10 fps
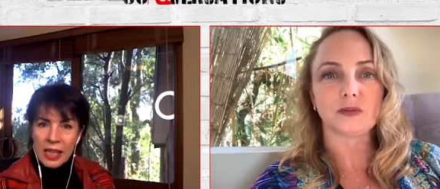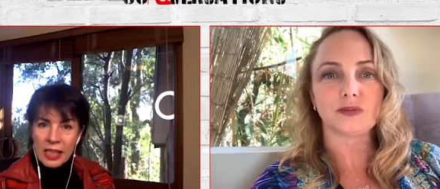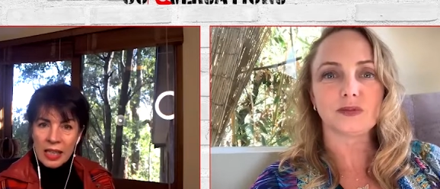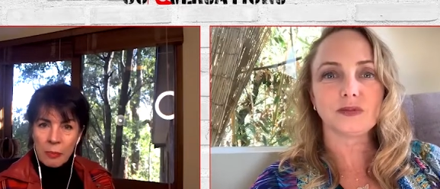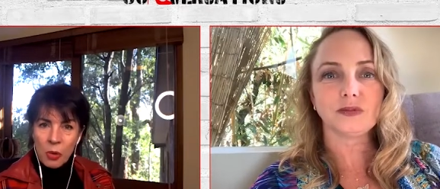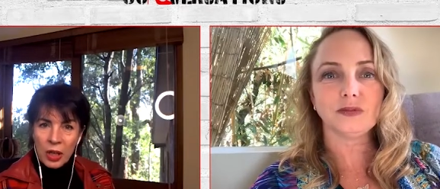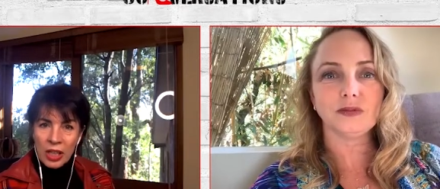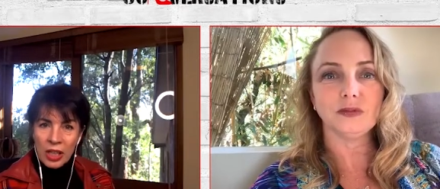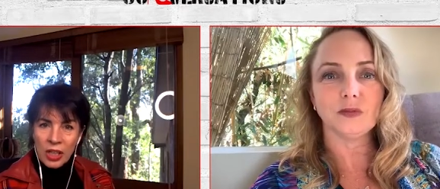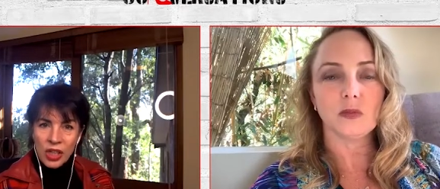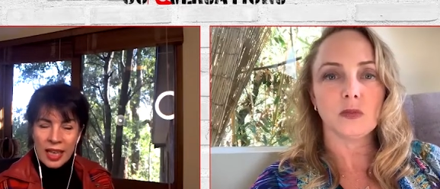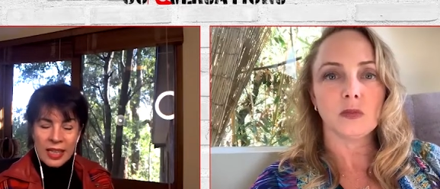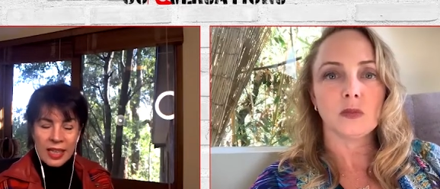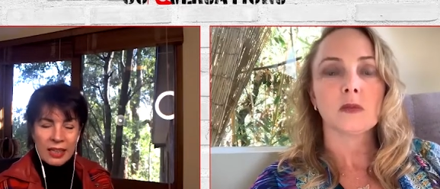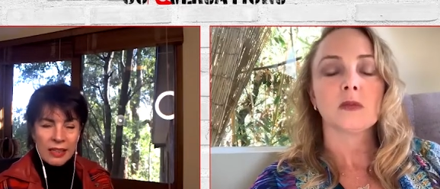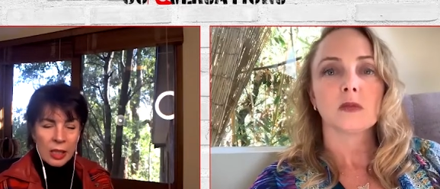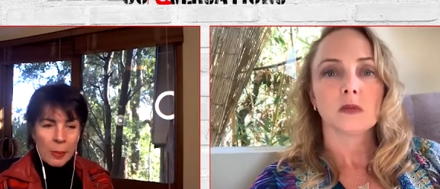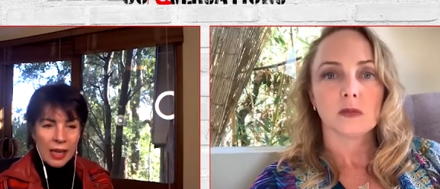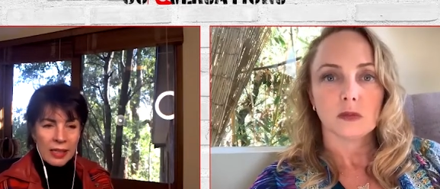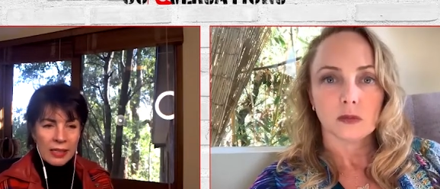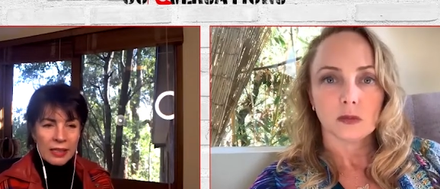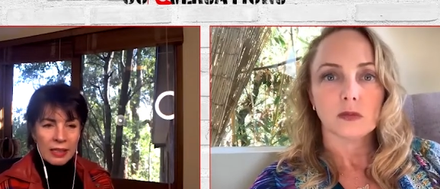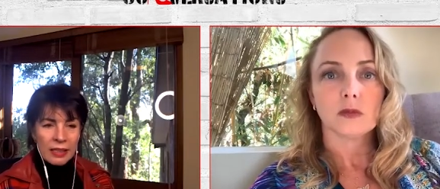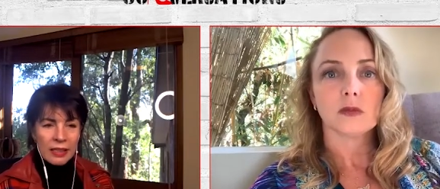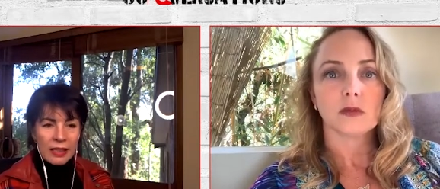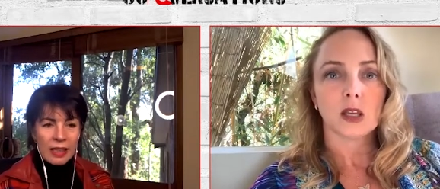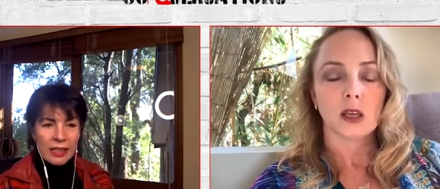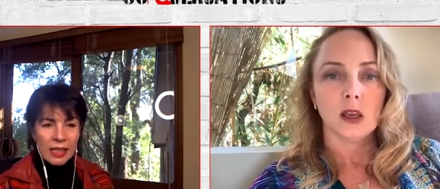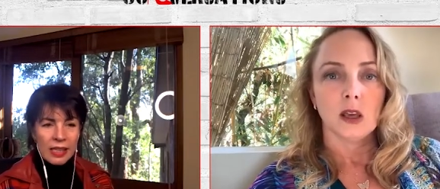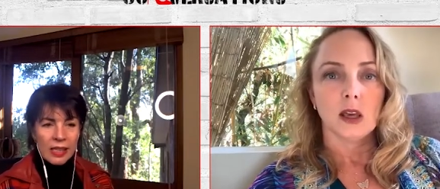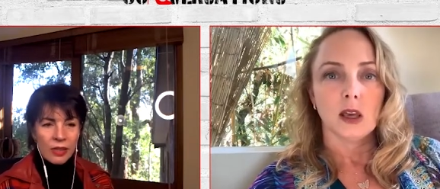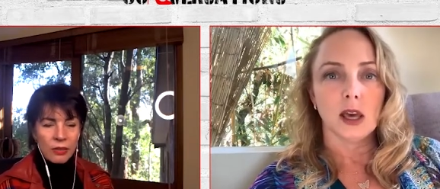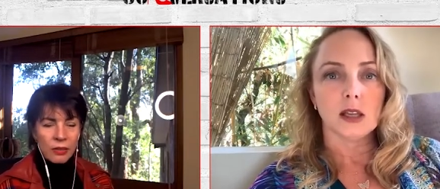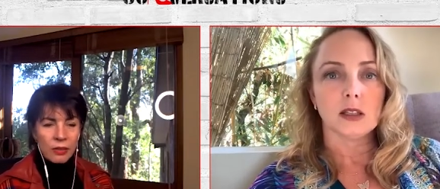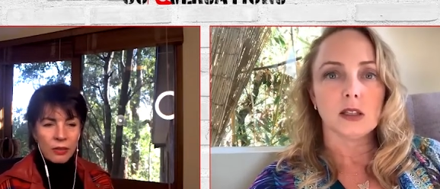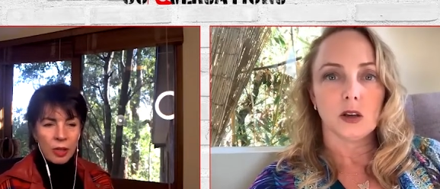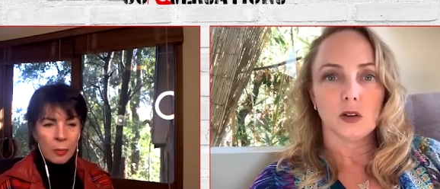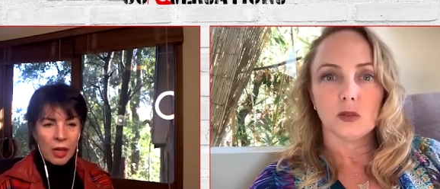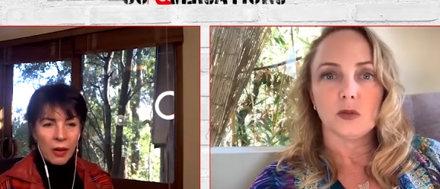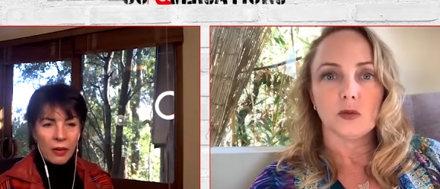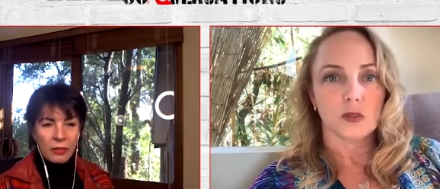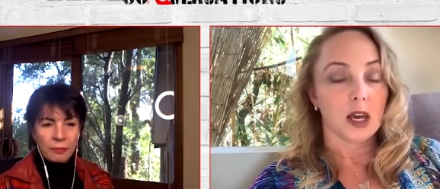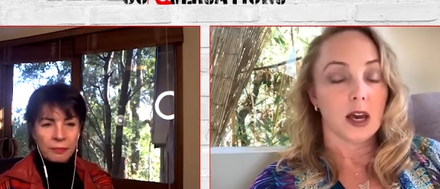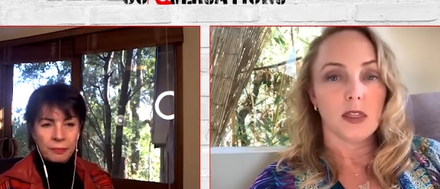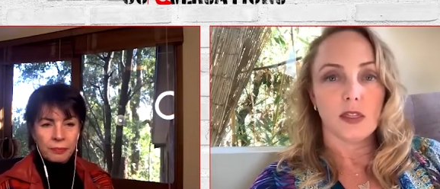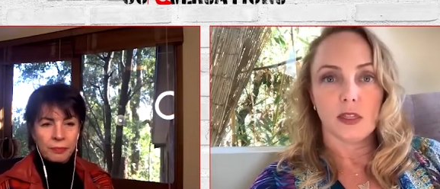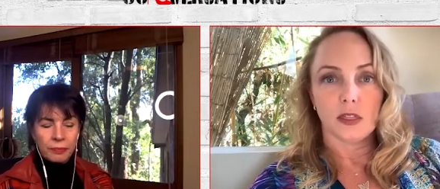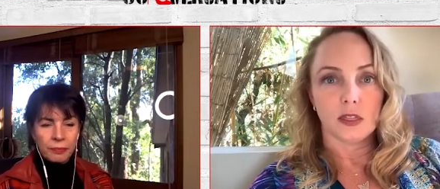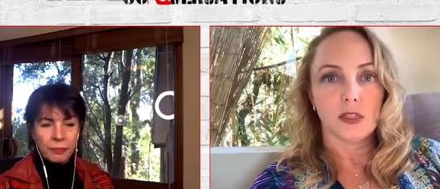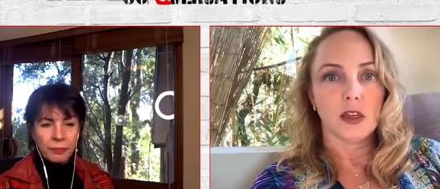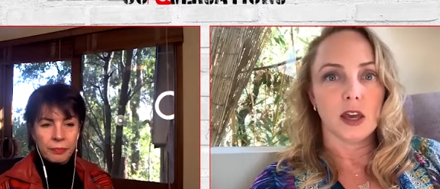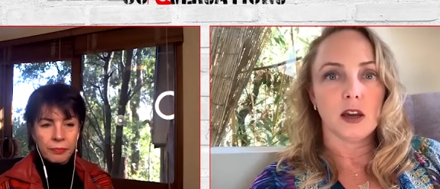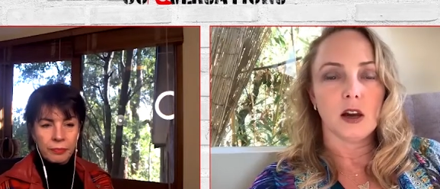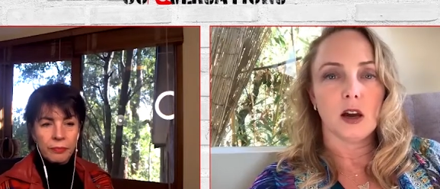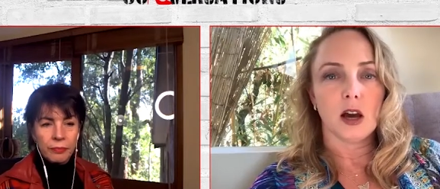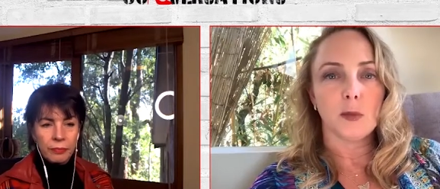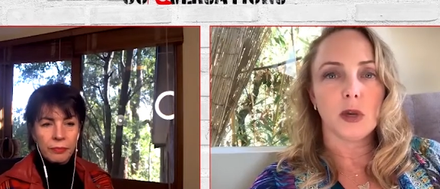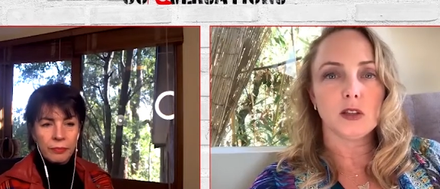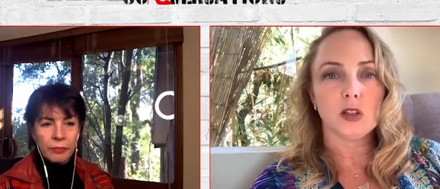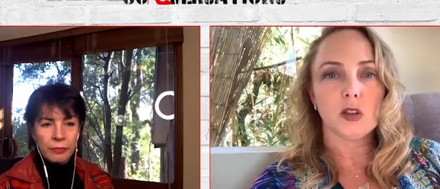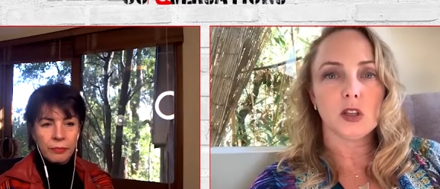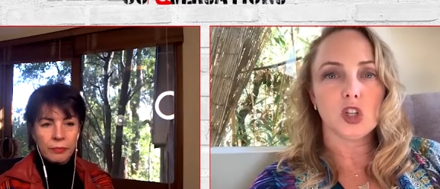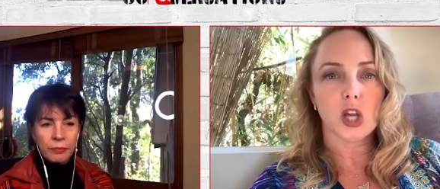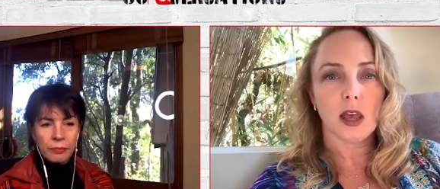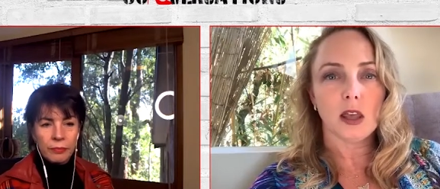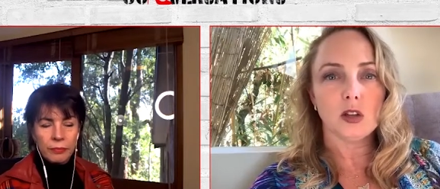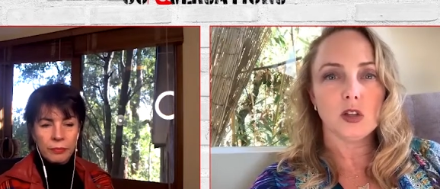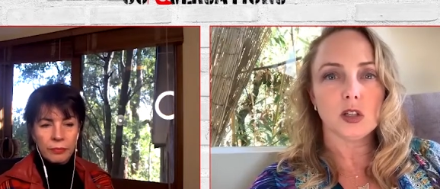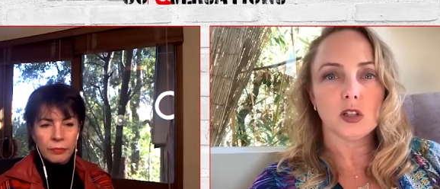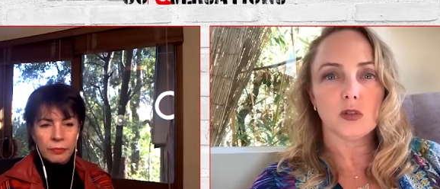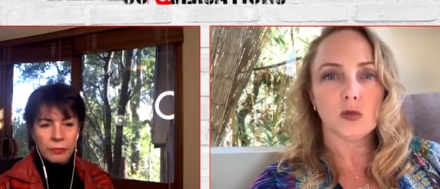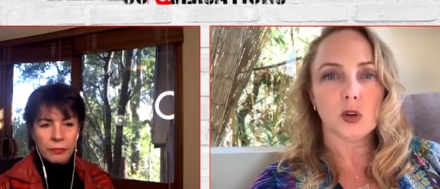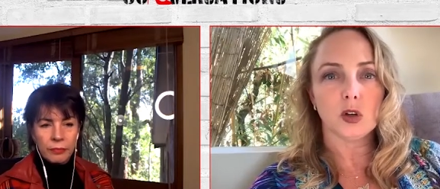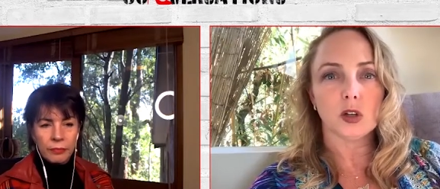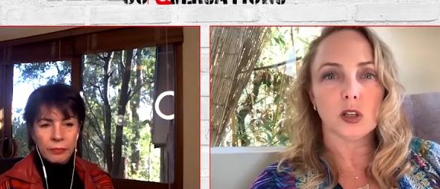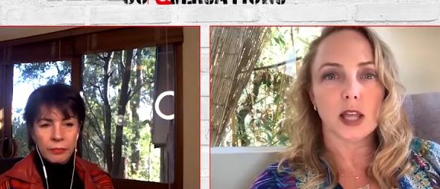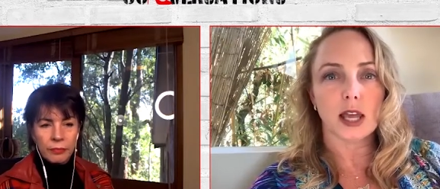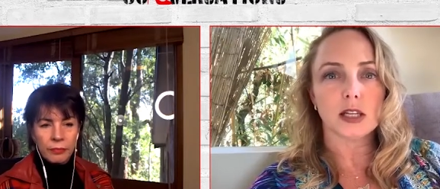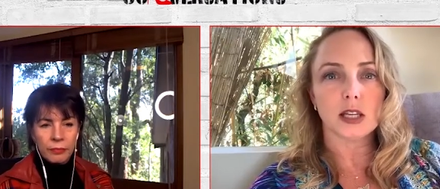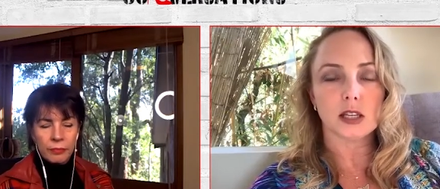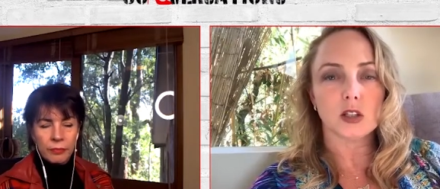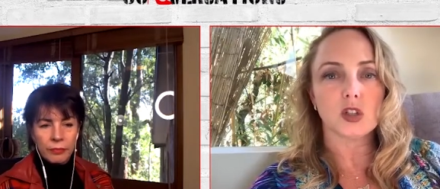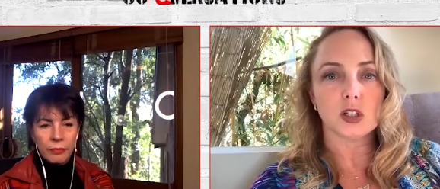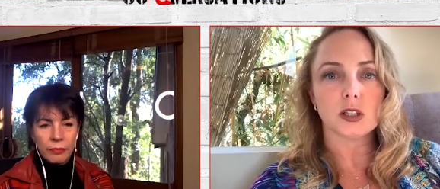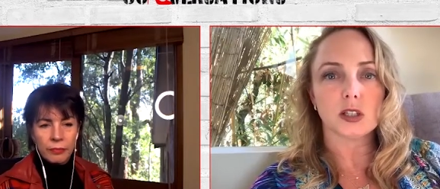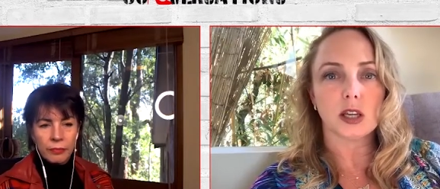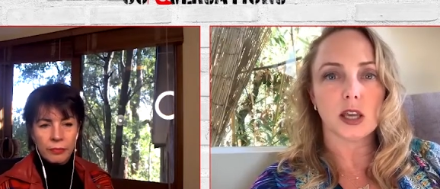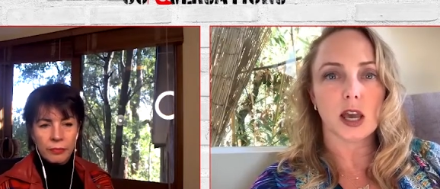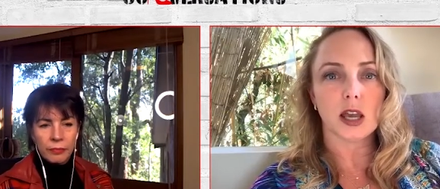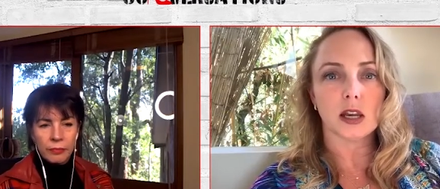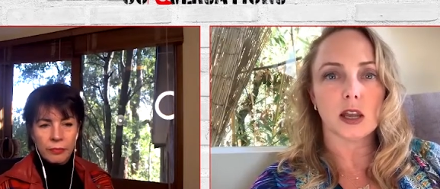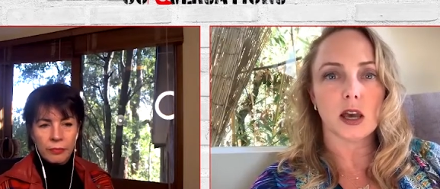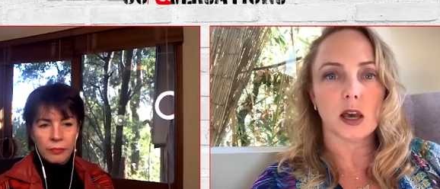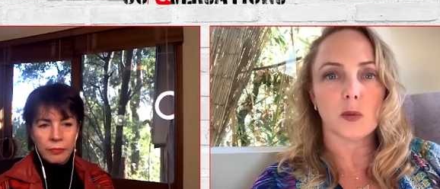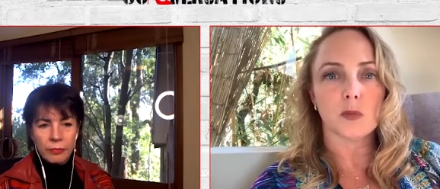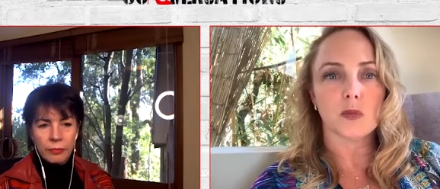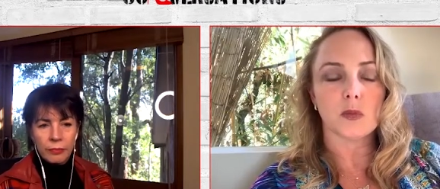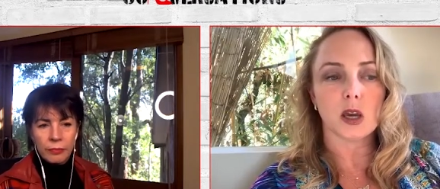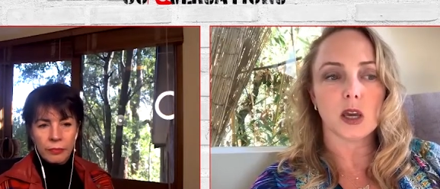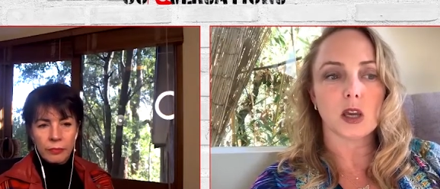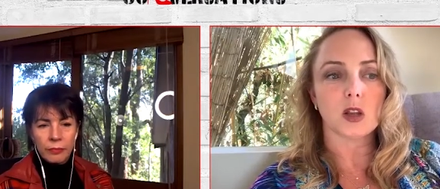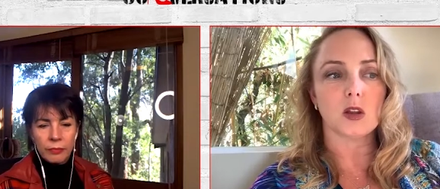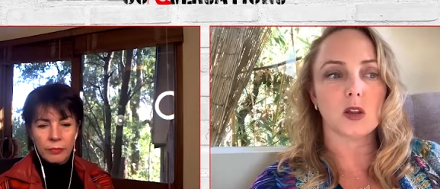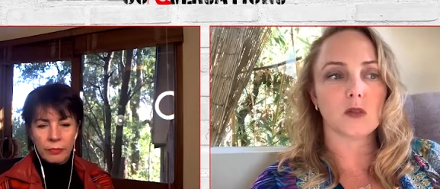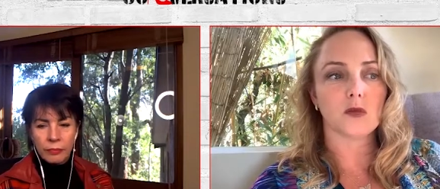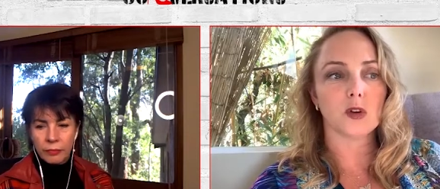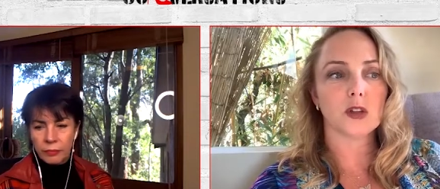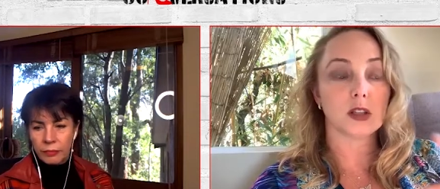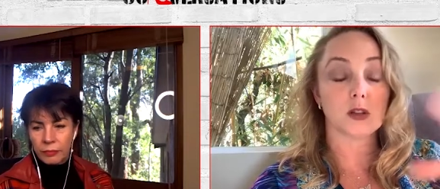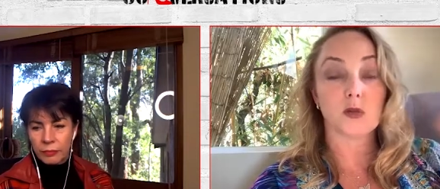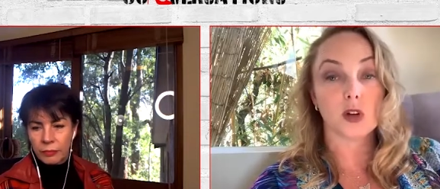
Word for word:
Speaker 1: He's in the mortgage lending space. Is he still? Yes, yeah, so, going on? yeah they,
Speaker 2: uh, I mean, so the challenges for lending is just again, um, for instance, for